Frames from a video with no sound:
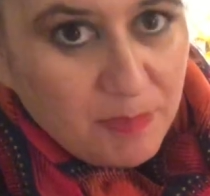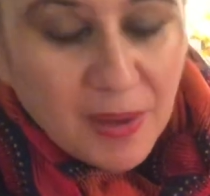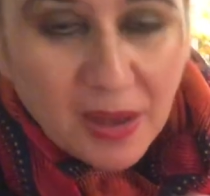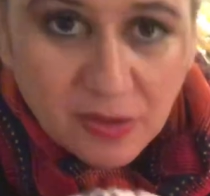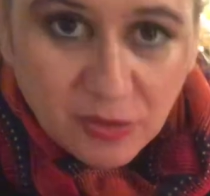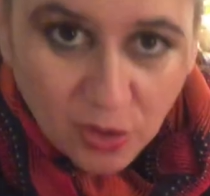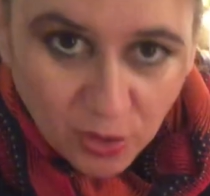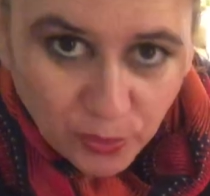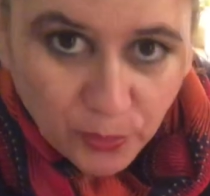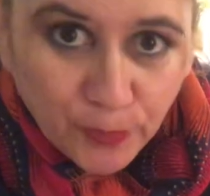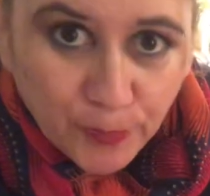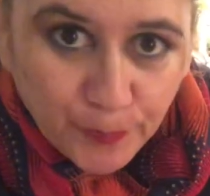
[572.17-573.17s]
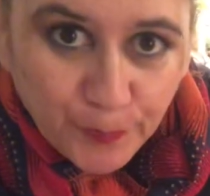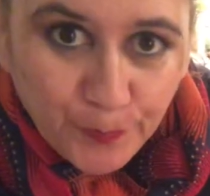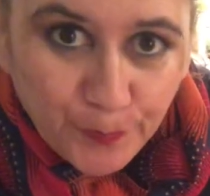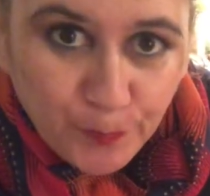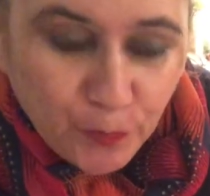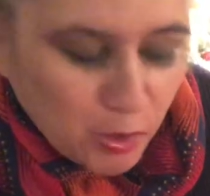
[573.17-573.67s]
but no.
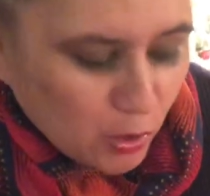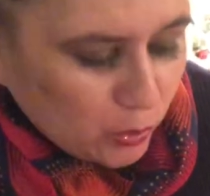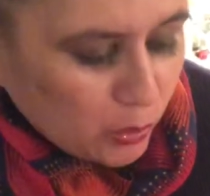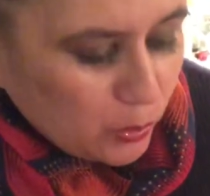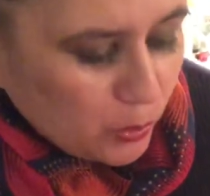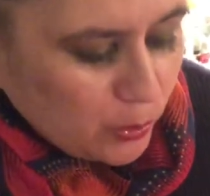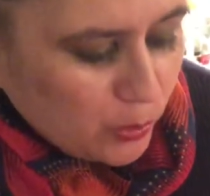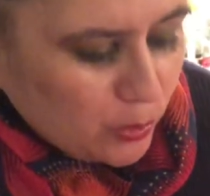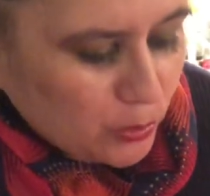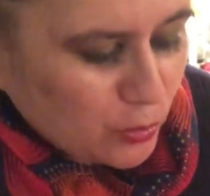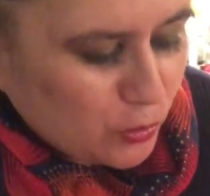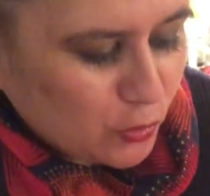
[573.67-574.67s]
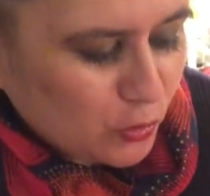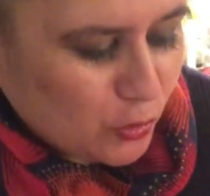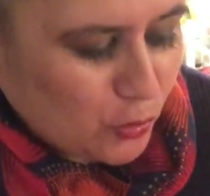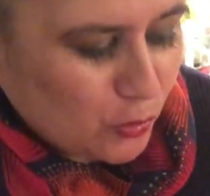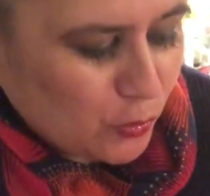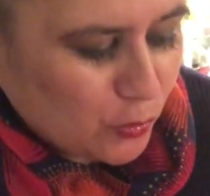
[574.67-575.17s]

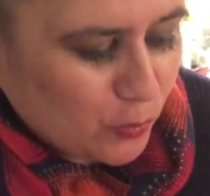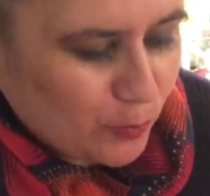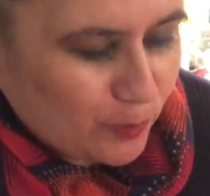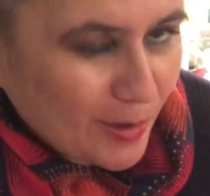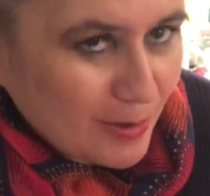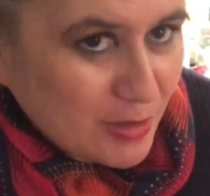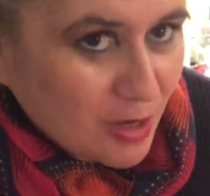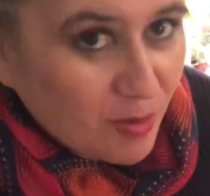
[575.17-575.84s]
Maybe